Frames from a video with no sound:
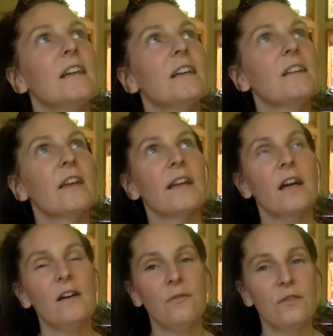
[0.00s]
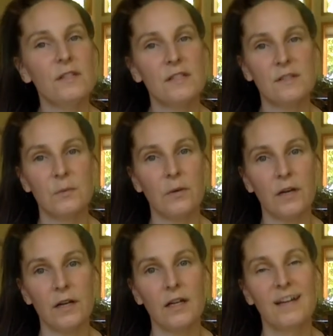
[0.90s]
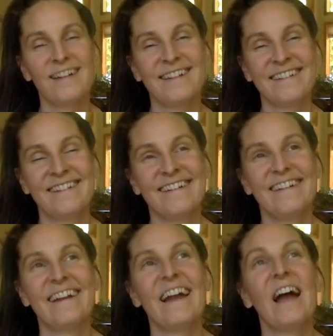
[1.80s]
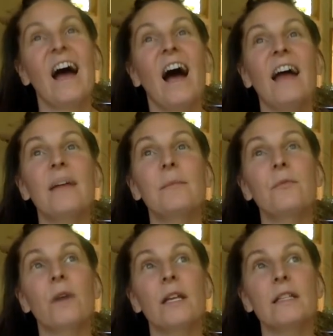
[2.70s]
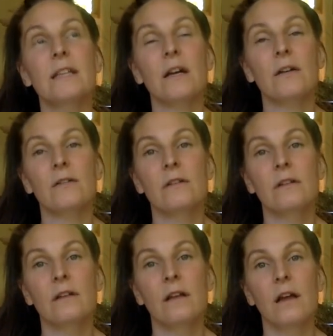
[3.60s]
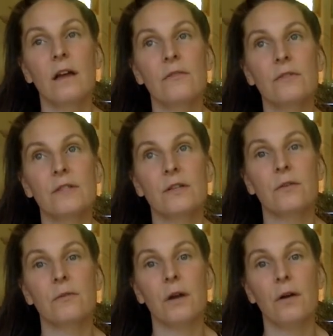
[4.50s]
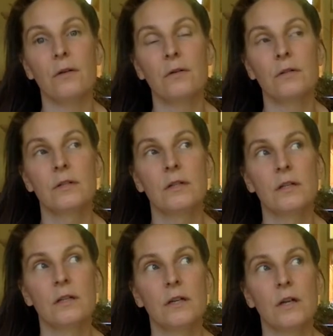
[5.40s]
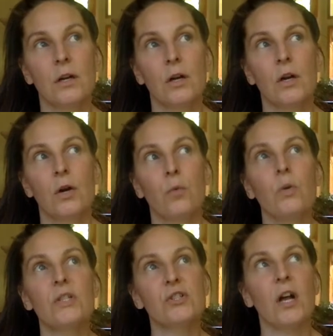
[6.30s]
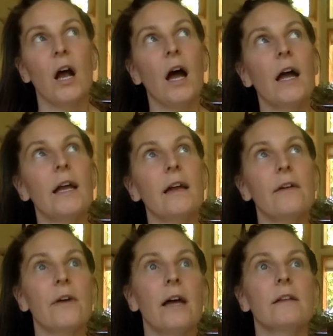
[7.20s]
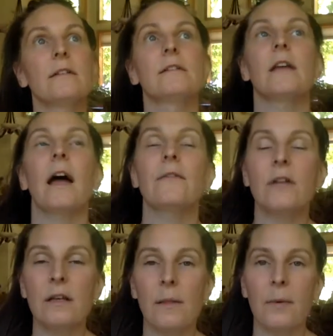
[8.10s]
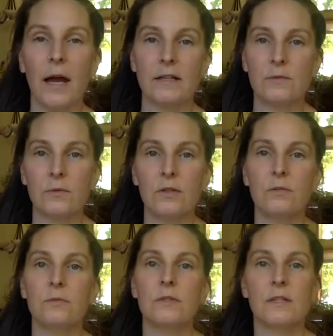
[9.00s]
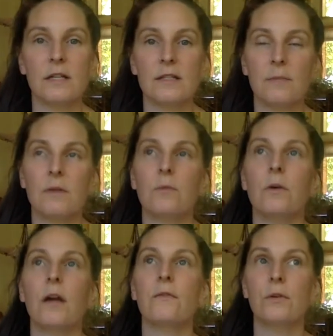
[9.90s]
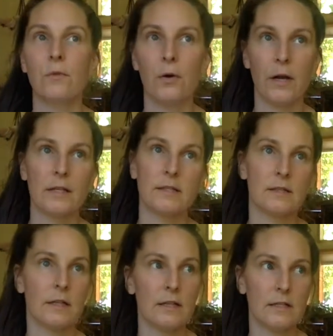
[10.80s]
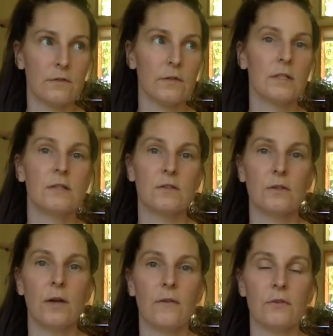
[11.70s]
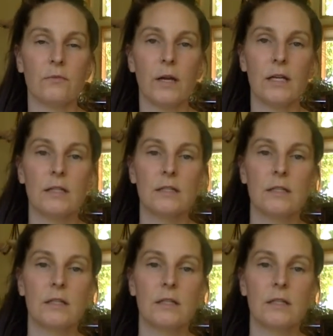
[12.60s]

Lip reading: you're like, oh, this doesn't work. I had been writing down every single row, which I have done in the past, where you design something where every row is slightly different, and so you have to write